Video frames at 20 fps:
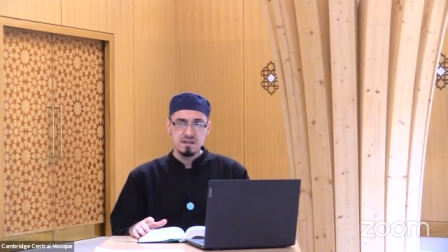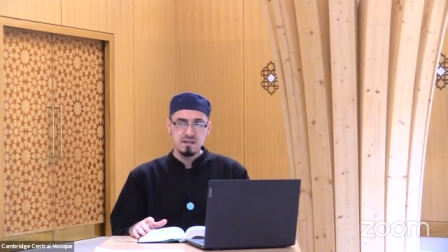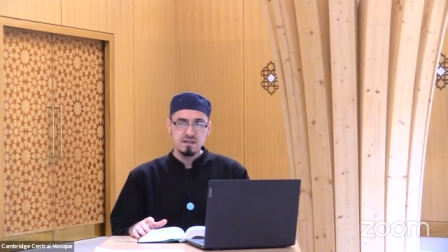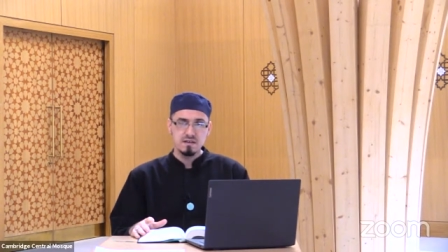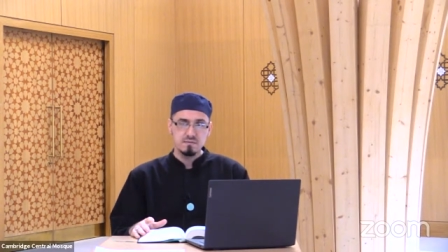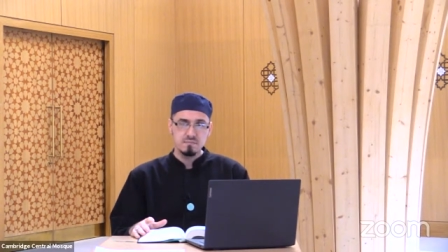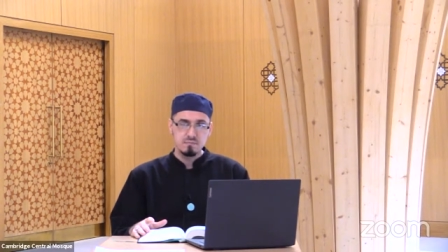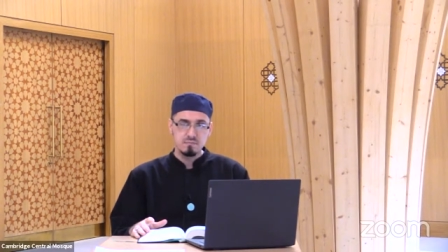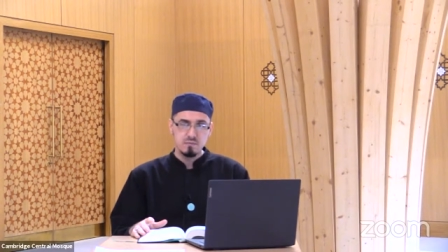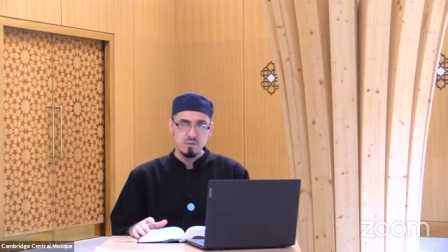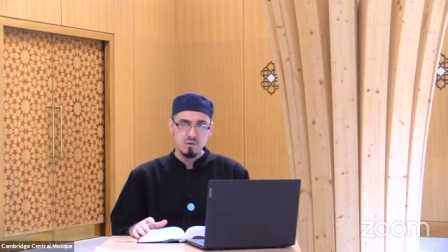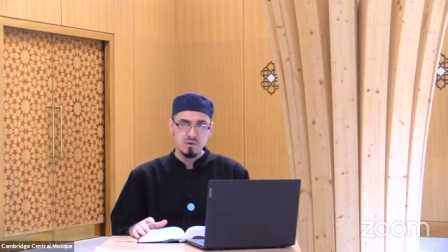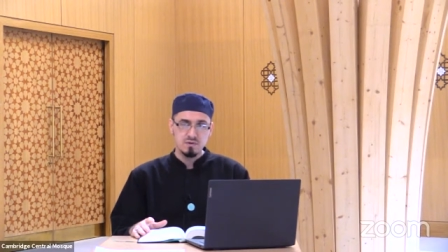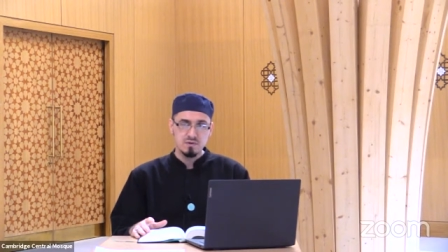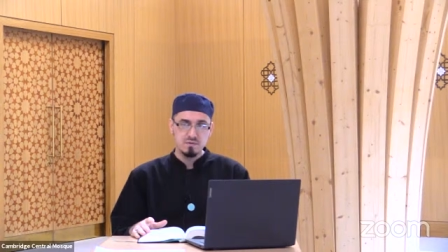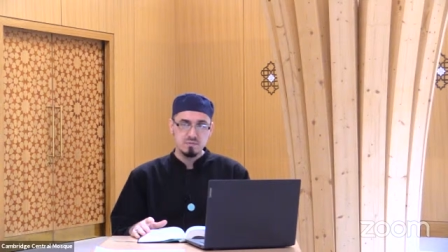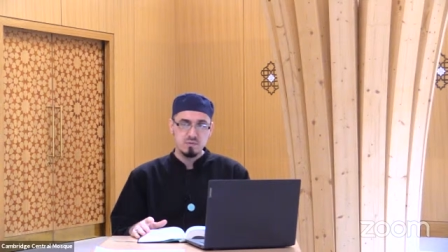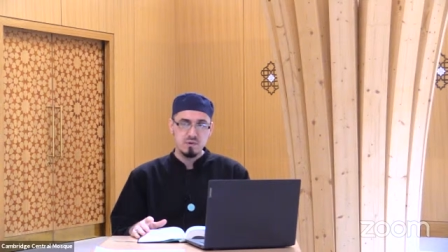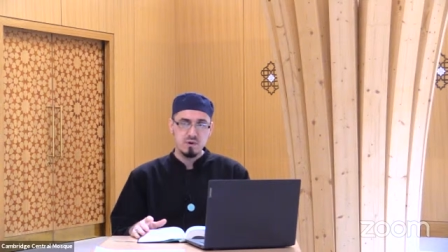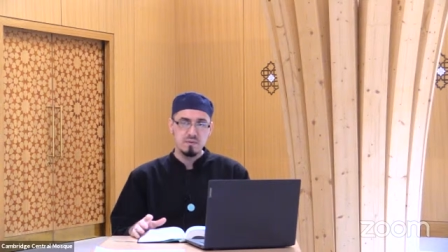in
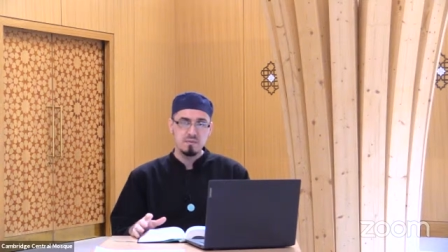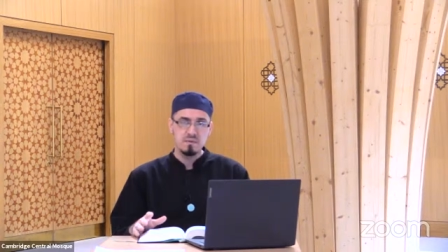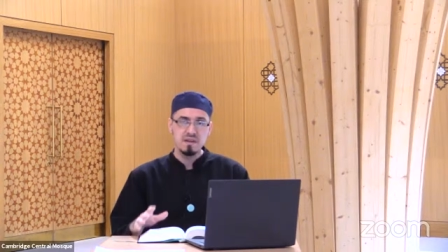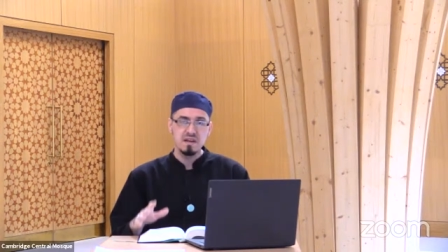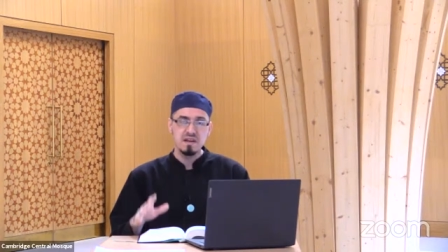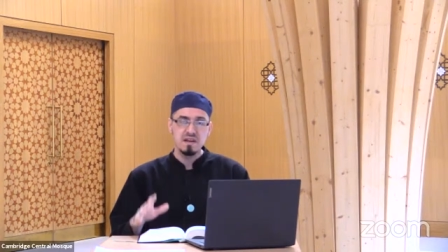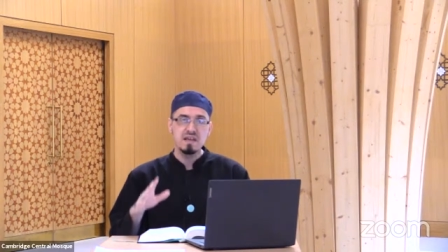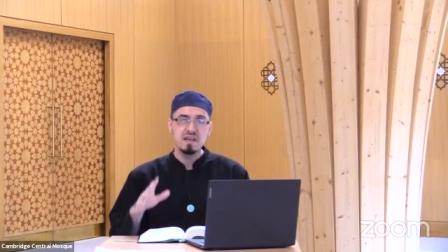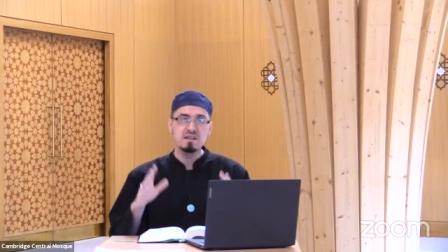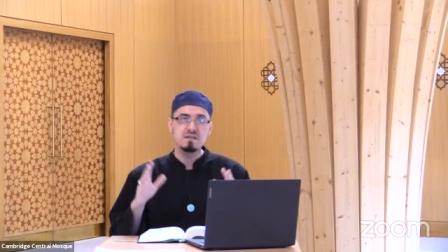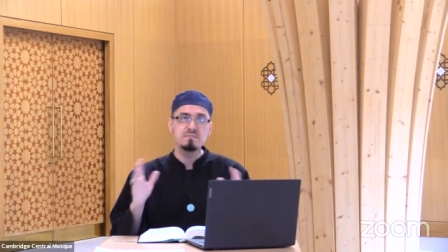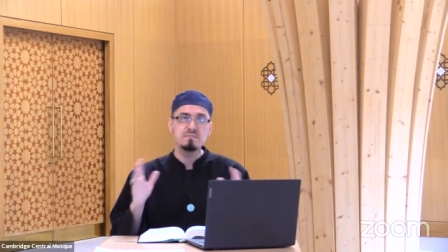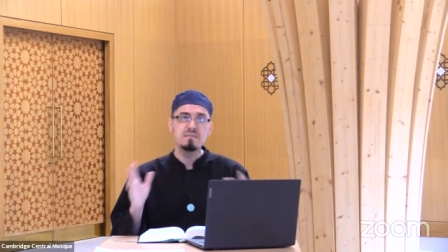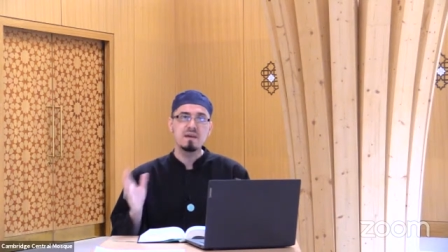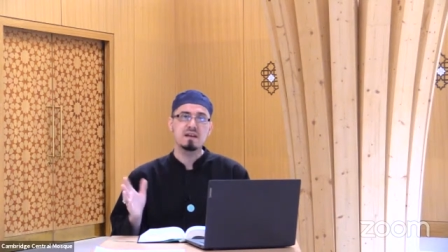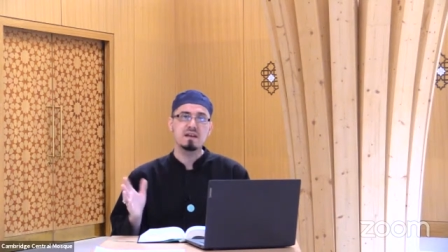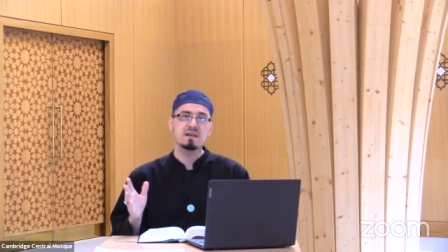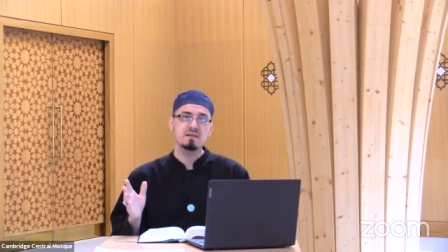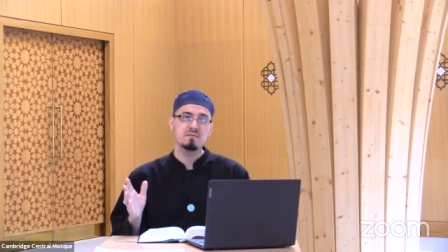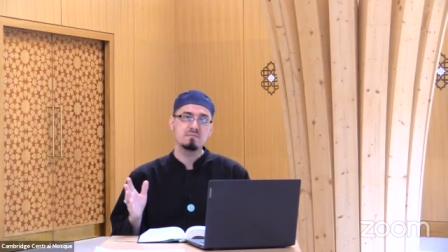most probably late
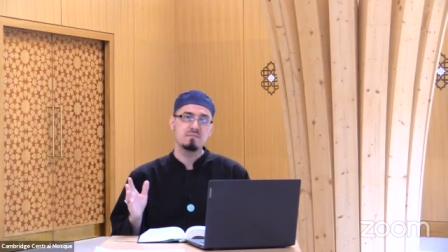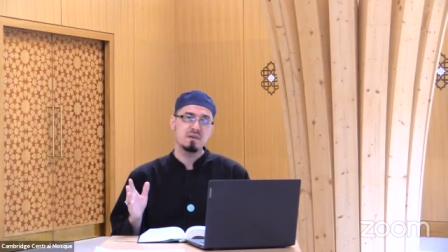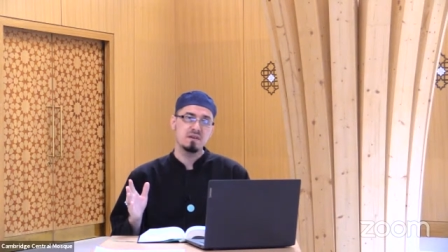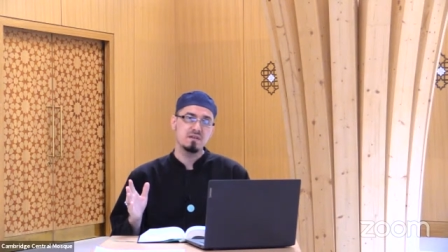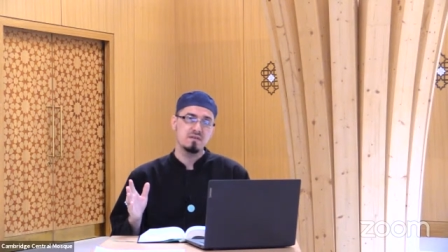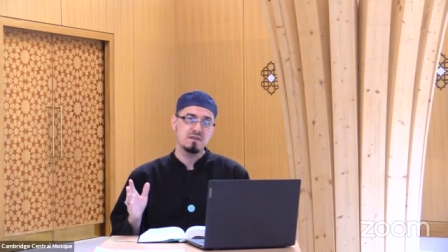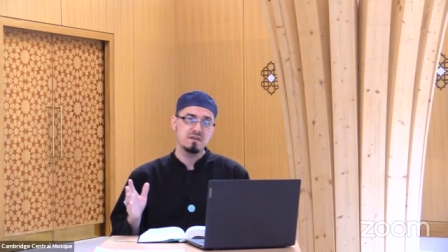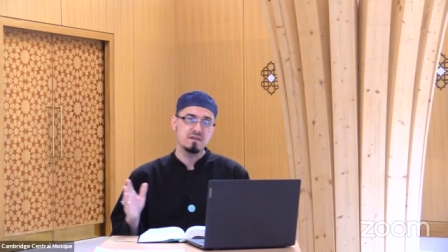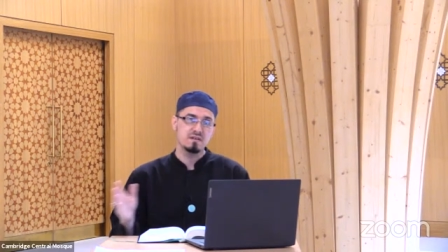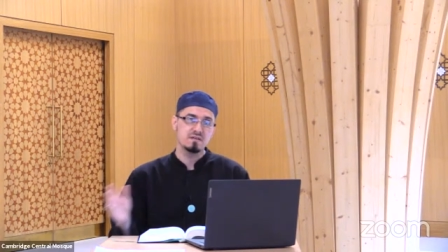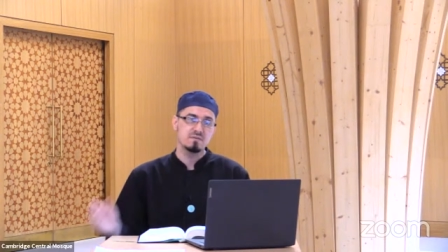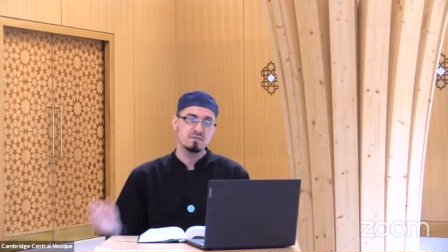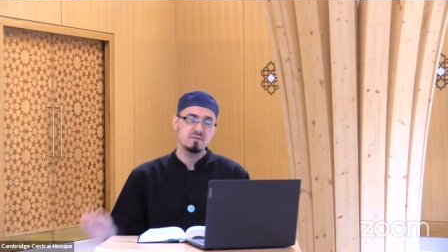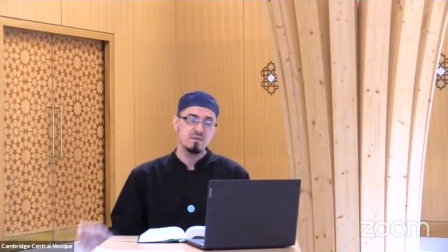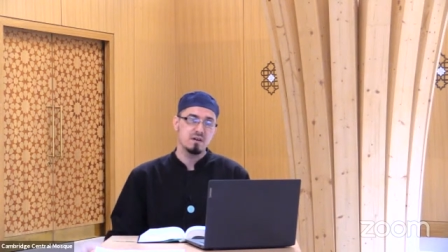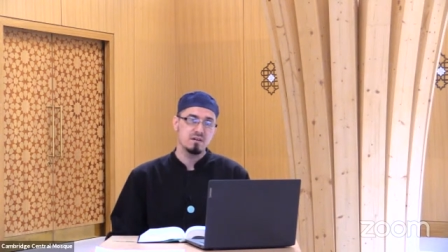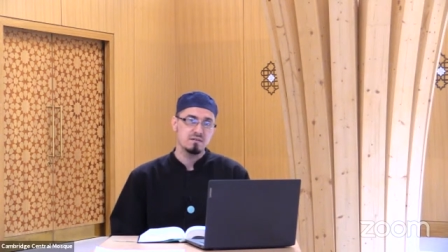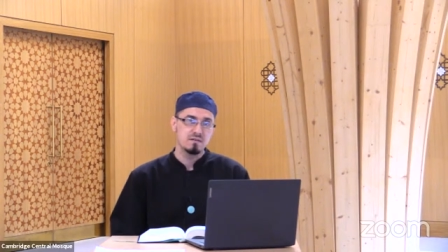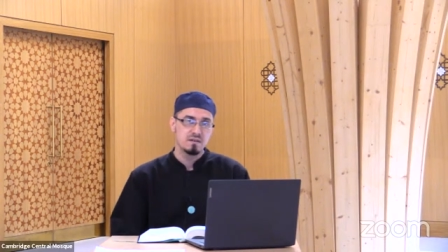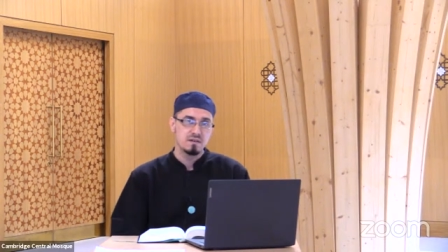Meccan period as
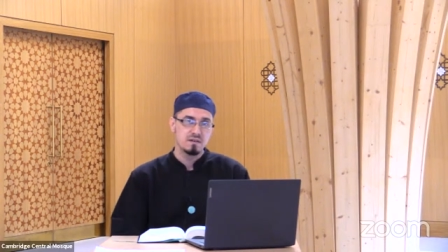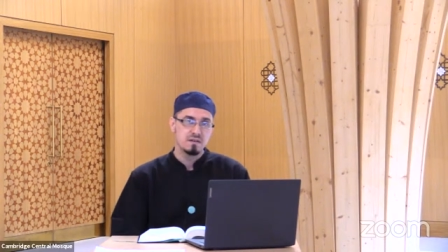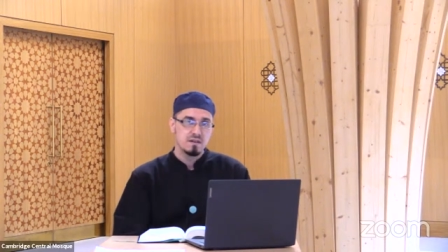well.